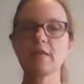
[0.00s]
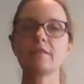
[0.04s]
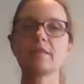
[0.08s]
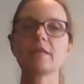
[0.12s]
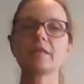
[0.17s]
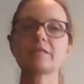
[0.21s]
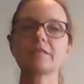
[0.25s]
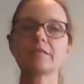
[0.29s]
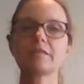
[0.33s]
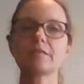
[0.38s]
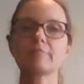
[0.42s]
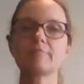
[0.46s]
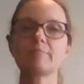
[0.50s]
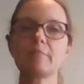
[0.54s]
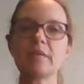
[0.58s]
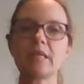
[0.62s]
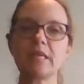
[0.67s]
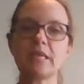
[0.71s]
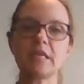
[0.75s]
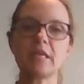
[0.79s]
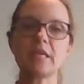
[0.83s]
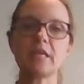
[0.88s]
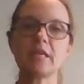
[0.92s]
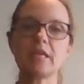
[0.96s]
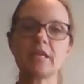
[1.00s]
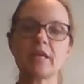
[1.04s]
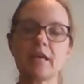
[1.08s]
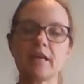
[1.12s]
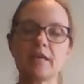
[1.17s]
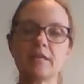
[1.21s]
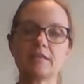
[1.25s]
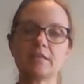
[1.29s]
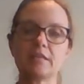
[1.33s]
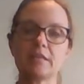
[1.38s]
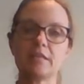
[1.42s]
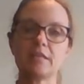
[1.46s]
This is meeting
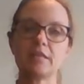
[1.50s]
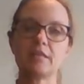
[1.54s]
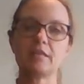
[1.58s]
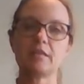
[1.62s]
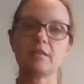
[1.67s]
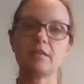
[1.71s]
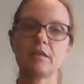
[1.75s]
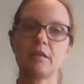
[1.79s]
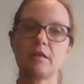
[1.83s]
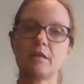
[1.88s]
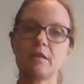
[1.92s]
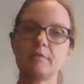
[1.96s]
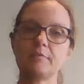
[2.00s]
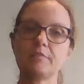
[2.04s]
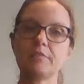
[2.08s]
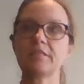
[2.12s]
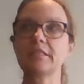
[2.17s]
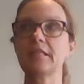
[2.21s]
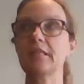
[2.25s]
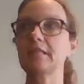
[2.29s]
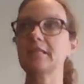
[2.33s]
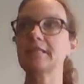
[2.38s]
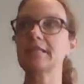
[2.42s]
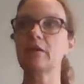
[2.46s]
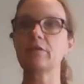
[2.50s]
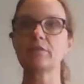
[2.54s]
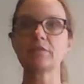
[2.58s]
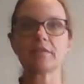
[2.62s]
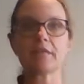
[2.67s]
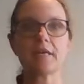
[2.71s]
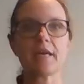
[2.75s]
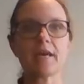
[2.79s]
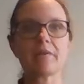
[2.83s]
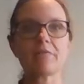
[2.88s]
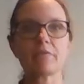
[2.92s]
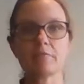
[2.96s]
as in sitting down to
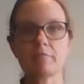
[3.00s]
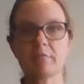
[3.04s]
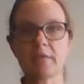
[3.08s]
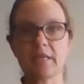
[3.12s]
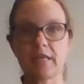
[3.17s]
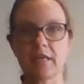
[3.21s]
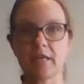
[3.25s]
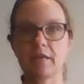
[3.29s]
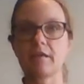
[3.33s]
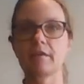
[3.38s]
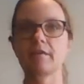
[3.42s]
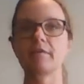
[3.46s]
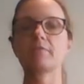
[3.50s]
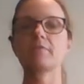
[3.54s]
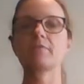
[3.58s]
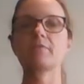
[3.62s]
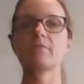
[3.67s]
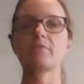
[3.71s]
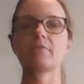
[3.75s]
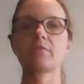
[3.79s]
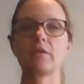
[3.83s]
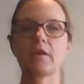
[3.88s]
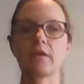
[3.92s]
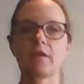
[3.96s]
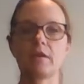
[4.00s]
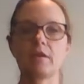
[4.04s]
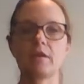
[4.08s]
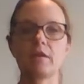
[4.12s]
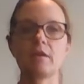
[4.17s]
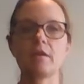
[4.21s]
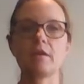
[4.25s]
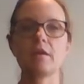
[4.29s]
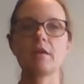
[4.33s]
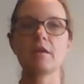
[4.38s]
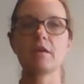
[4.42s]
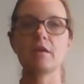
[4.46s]
have a meeting,
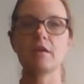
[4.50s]
okay?